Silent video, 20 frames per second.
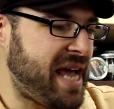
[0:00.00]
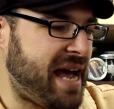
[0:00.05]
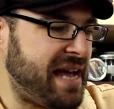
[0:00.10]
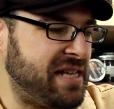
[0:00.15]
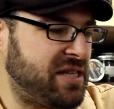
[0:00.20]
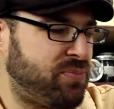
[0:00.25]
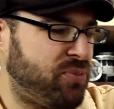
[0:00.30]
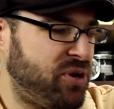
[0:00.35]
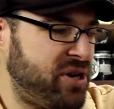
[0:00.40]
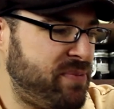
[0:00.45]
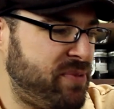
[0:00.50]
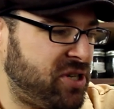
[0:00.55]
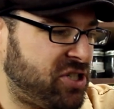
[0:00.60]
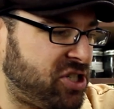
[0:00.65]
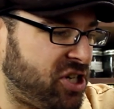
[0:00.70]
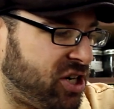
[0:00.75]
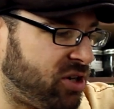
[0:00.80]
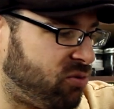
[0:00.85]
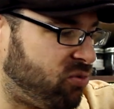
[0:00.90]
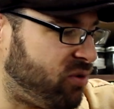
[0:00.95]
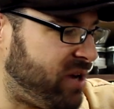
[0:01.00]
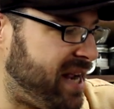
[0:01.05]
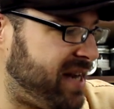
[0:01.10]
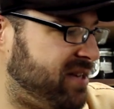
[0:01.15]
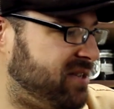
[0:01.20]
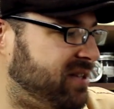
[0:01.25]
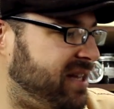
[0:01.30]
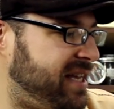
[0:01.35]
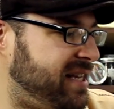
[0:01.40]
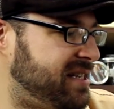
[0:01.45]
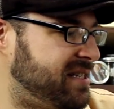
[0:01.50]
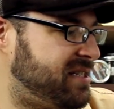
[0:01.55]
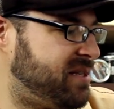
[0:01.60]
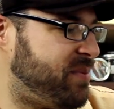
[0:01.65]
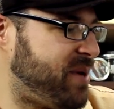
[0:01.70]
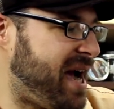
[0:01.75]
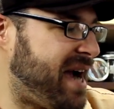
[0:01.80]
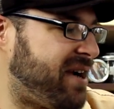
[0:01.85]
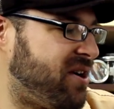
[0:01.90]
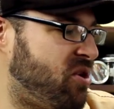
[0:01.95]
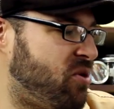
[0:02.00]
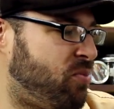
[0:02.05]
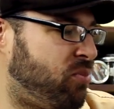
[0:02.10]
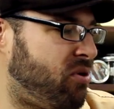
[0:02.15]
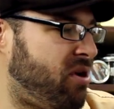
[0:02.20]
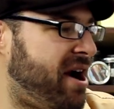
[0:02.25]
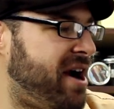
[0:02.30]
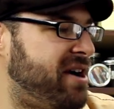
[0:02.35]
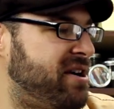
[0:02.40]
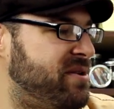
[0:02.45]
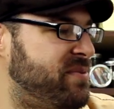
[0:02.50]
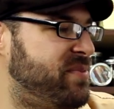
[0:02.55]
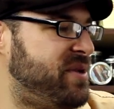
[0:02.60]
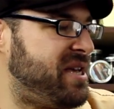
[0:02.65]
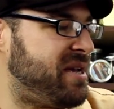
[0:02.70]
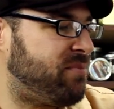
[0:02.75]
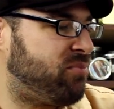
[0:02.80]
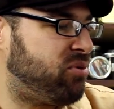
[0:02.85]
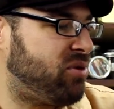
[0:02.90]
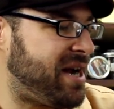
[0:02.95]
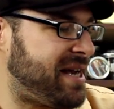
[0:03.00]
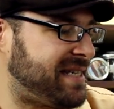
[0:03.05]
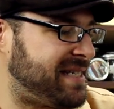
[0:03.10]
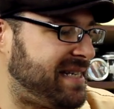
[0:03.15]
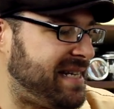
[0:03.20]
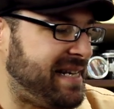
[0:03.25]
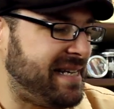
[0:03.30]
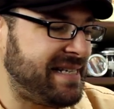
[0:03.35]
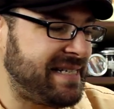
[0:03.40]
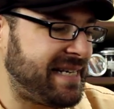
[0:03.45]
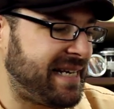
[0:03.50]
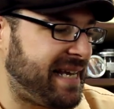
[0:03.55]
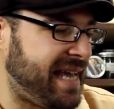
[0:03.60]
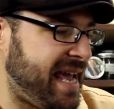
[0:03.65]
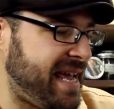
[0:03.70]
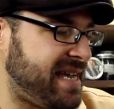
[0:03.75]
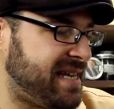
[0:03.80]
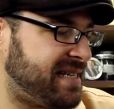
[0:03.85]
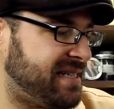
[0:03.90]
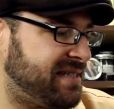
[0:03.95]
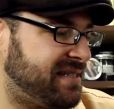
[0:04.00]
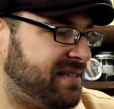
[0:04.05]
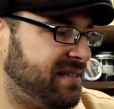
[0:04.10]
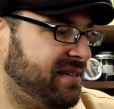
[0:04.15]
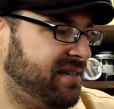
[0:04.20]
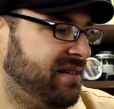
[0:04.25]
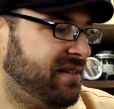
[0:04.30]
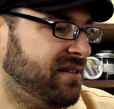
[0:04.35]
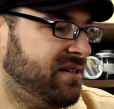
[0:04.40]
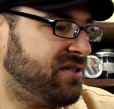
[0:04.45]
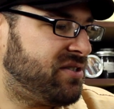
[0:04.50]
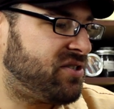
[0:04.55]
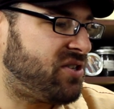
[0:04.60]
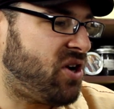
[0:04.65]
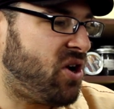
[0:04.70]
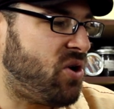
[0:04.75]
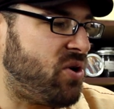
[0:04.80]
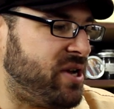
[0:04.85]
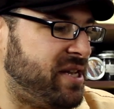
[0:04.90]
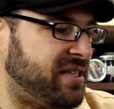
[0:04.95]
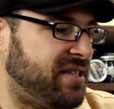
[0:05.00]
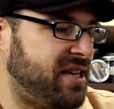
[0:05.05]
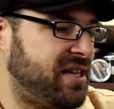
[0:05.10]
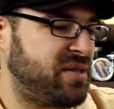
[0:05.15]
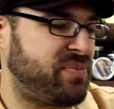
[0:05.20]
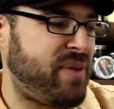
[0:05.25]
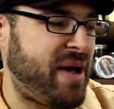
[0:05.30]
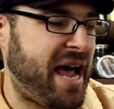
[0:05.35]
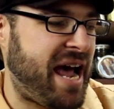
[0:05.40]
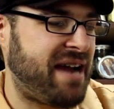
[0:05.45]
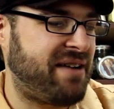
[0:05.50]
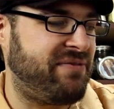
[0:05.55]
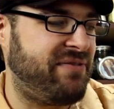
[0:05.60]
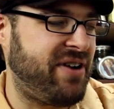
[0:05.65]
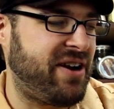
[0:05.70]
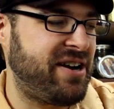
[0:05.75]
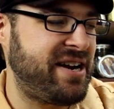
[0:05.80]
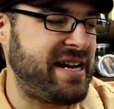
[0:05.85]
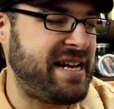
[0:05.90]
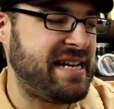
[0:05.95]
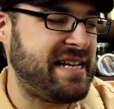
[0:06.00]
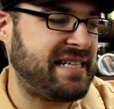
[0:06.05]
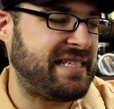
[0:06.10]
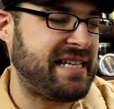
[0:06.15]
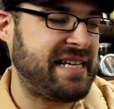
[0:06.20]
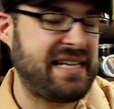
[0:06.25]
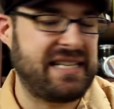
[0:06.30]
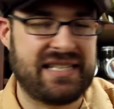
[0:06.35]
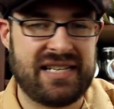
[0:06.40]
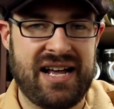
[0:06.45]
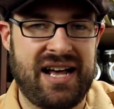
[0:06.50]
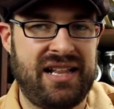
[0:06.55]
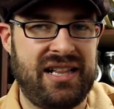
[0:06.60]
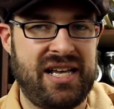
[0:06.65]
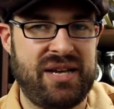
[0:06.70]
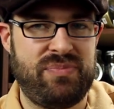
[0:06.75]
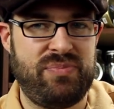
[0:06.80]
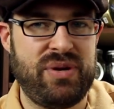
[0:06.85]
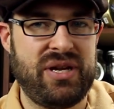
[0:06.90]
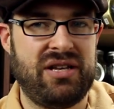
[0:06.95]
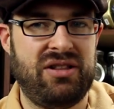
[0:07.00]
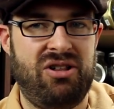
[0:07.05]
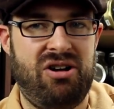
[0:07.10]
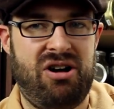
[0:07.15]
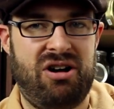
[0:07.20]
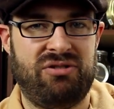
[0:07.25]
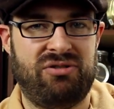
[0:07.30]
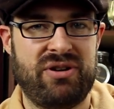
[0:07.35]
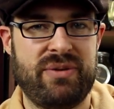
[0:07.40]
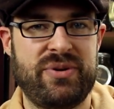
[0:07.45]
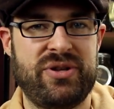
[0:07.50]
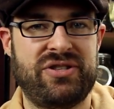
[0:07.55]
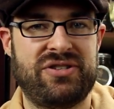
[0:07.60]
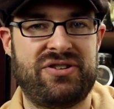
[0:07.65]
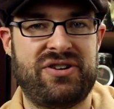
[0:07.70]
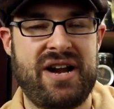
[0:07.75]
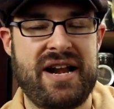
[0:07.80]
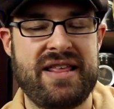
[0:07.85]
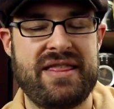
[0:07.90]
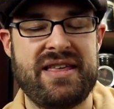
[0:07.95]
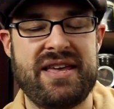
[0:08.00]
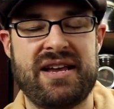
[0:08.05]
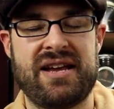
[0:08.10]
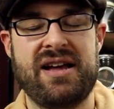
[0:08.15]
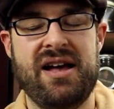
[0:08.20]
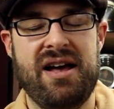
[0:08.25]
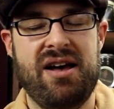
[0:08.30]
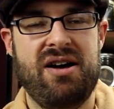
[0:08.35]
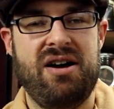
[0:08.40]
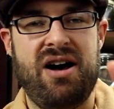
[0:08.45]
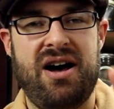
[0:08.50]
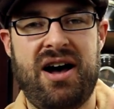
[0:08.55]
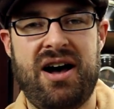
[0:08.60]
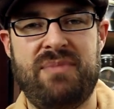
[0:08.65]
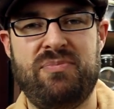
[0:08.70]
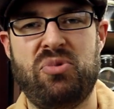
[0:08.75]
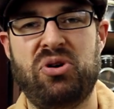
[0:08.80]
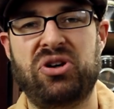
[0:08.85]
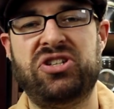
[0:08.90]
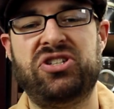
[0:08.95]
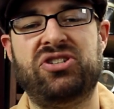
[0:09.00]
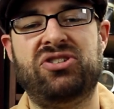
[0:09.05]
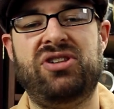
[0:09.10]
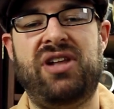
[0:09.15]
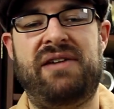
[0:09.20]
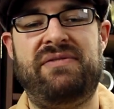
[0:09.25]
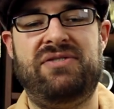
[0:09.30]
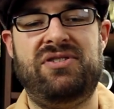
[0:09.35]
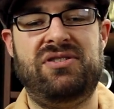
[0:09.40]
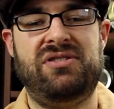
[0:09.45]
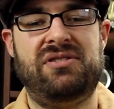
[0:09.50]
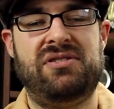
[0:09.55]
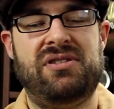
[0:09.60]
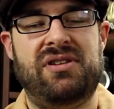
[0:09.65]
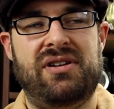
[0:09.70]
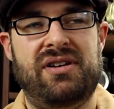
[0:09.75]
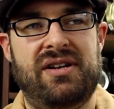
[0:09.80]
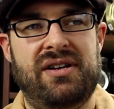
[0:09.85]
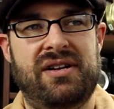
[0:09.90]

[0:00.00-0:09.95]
yeah, it's pretty much a granulated tobacco prior to being pressed into cakes. So it does pack very easy. It's not like big long ribbons or anything. Moisture level